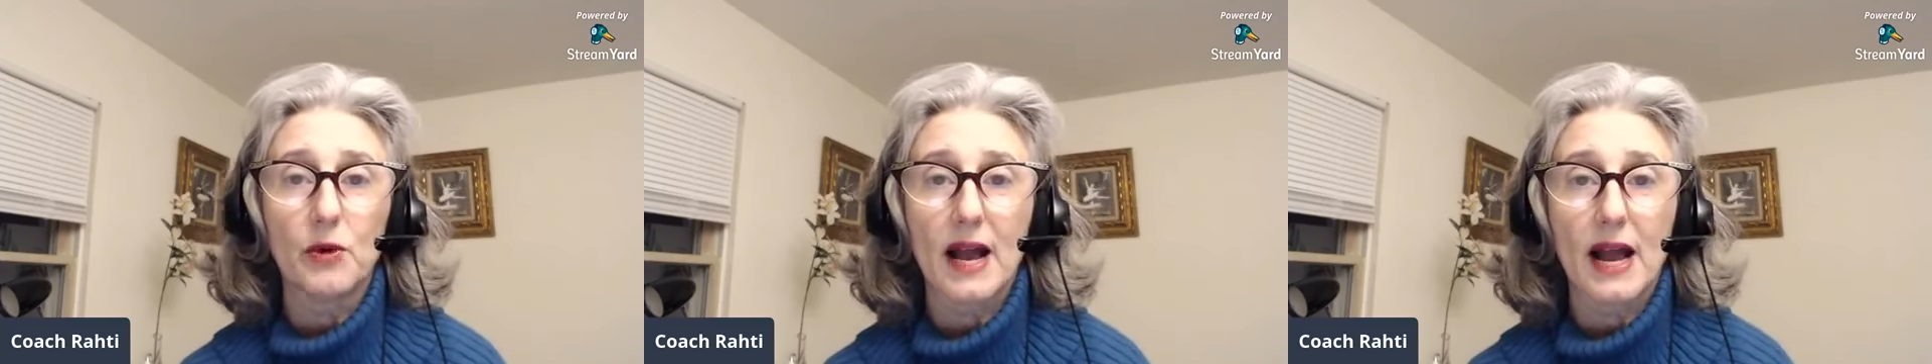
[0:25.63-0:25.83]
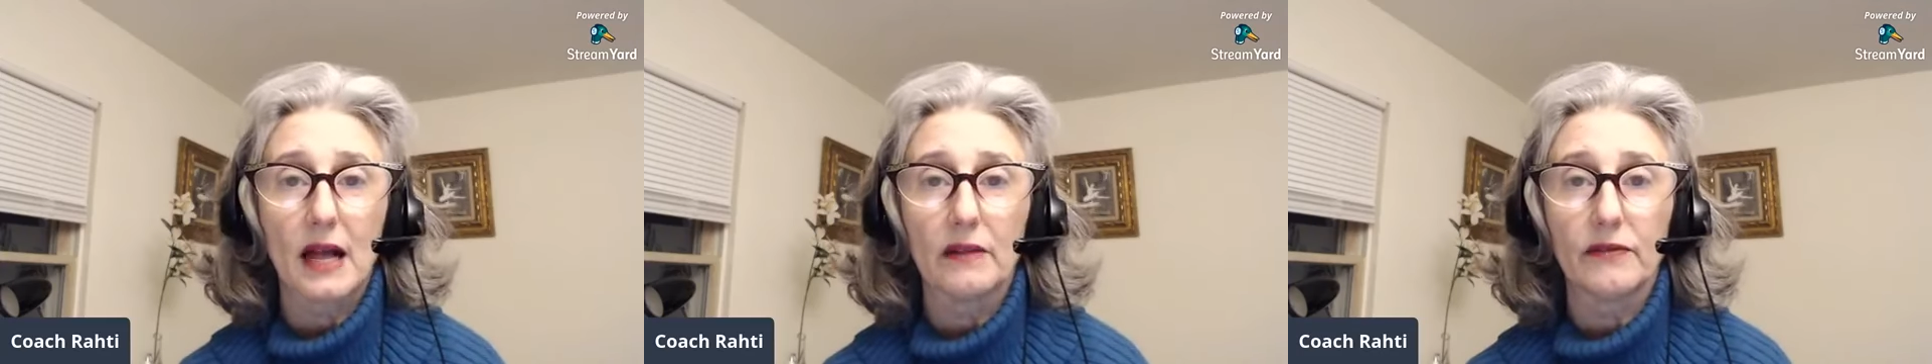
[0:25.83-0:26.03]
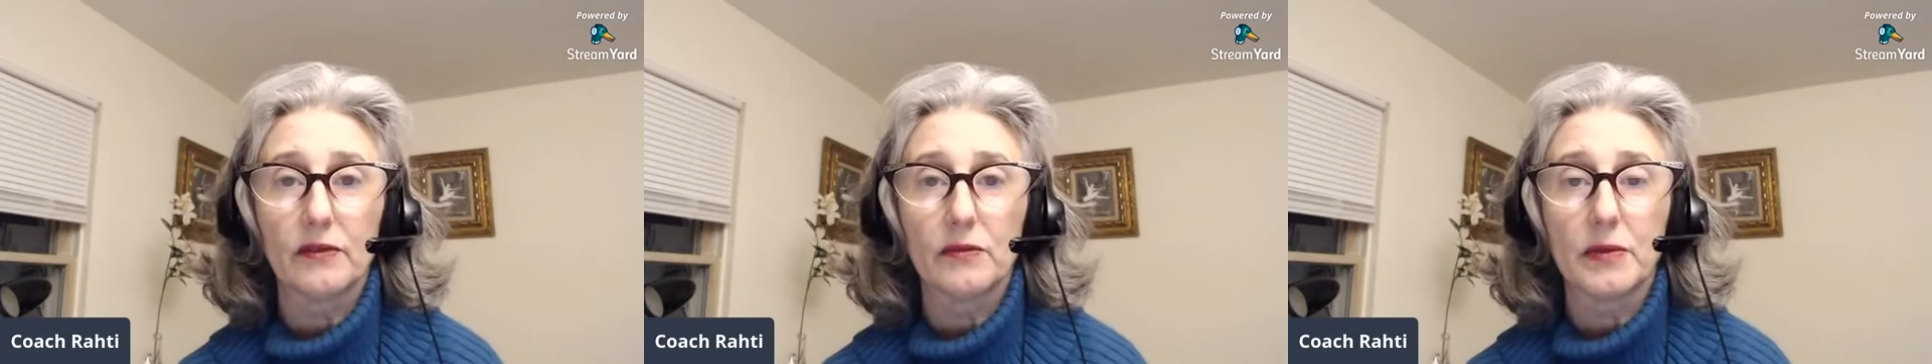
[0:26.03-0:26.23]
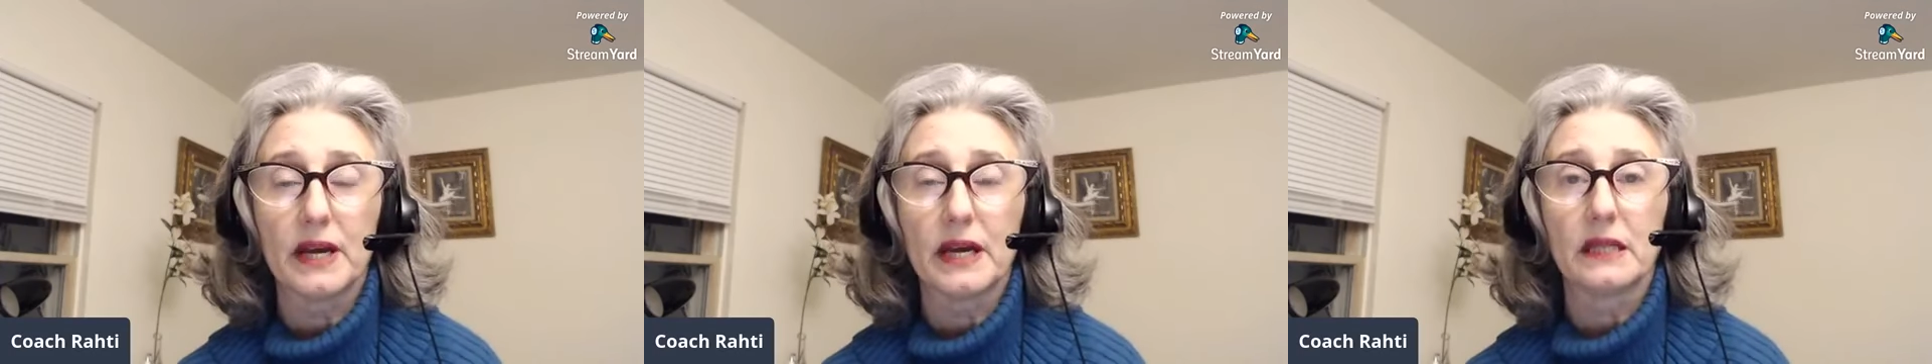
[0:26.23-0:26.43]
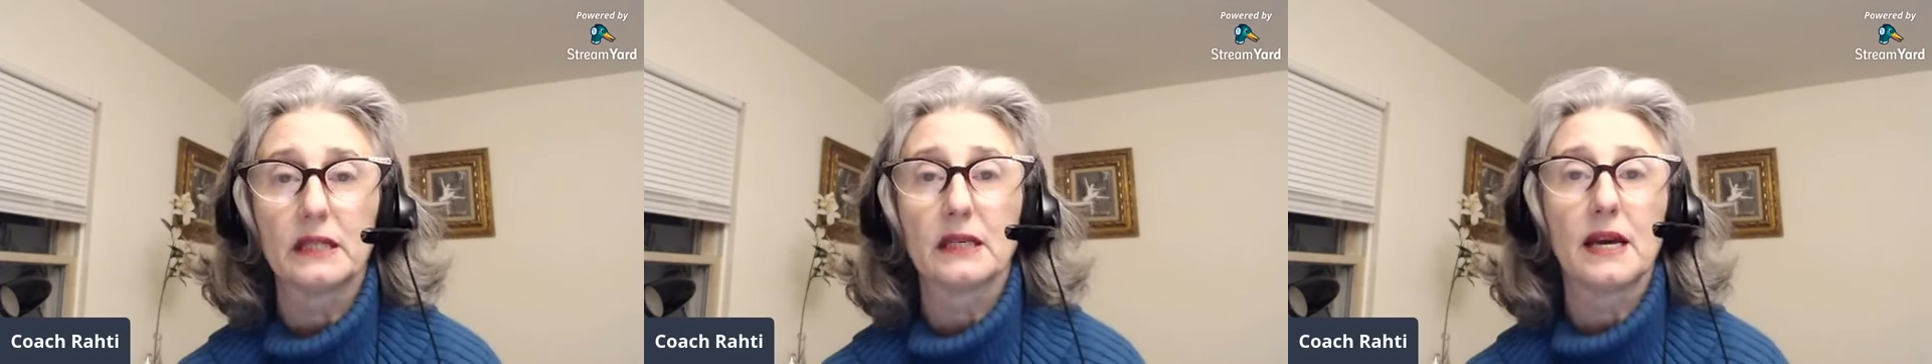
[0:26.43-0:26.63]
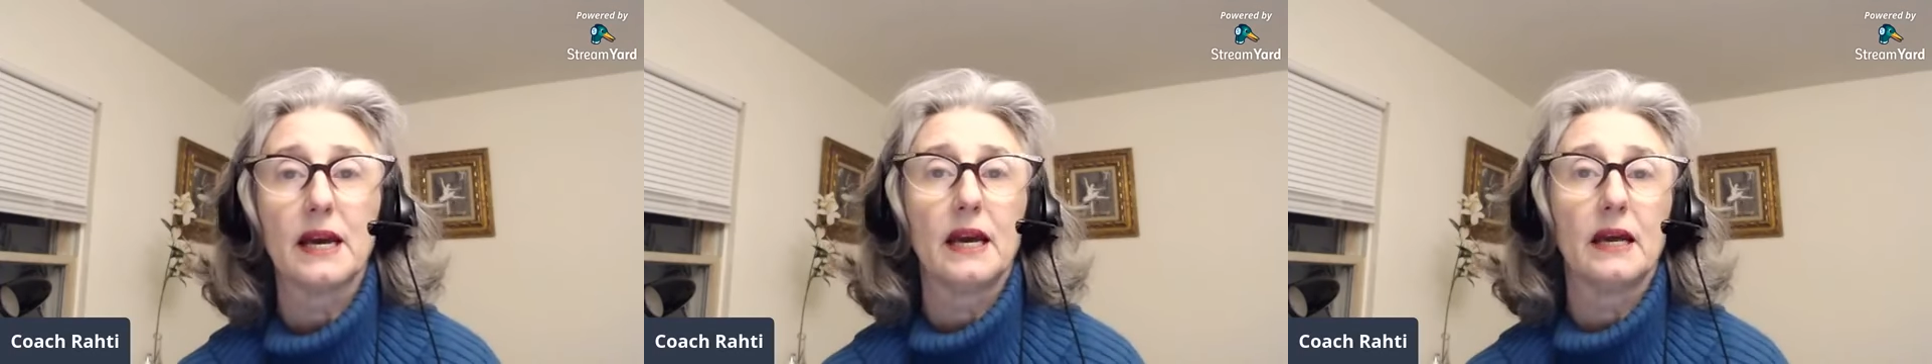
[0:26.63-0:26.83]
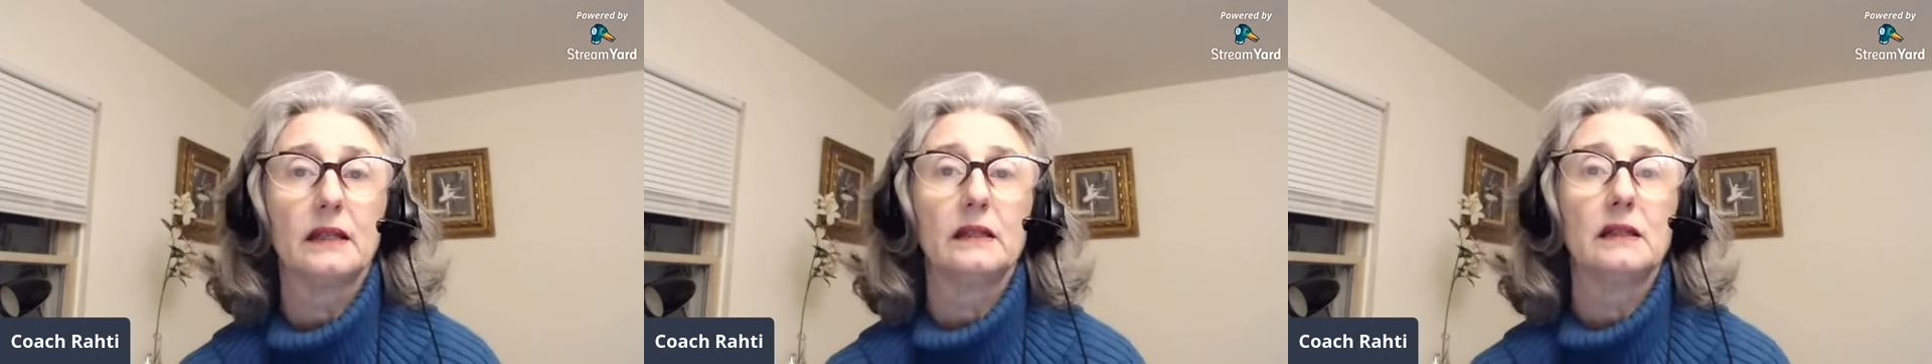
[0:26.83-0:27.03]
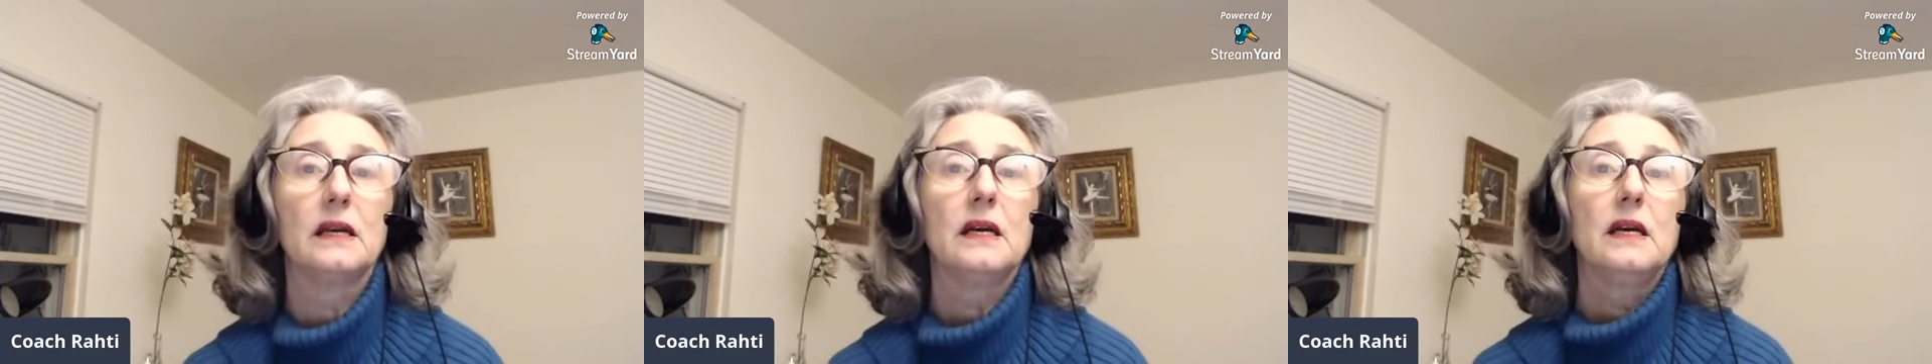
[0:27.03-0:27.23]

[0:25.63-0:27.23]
alphabet and